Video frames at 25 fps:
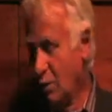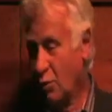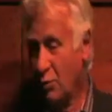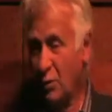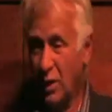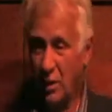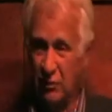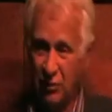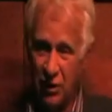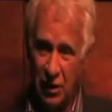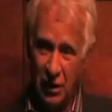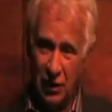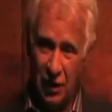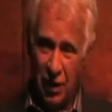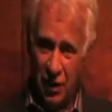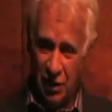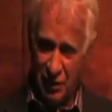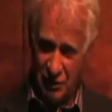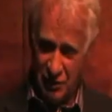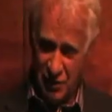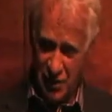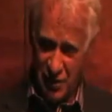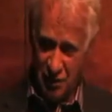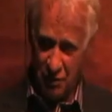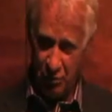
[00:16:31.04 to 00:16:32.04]
We have a lot
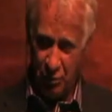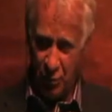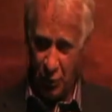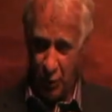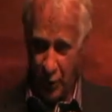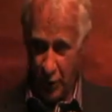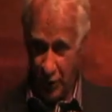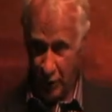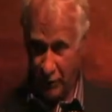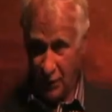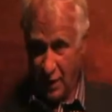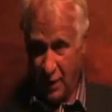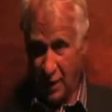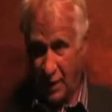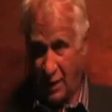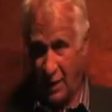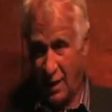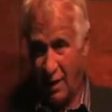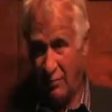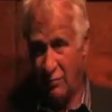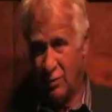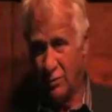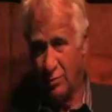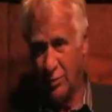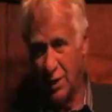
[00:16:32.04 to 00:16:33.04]
of support. The
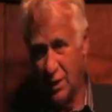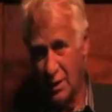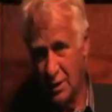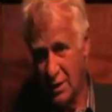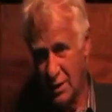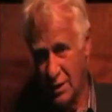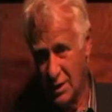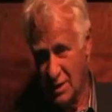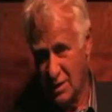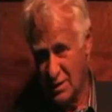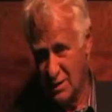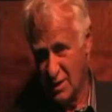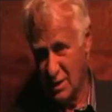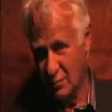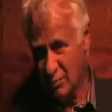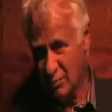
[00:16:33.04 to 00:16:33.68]
government is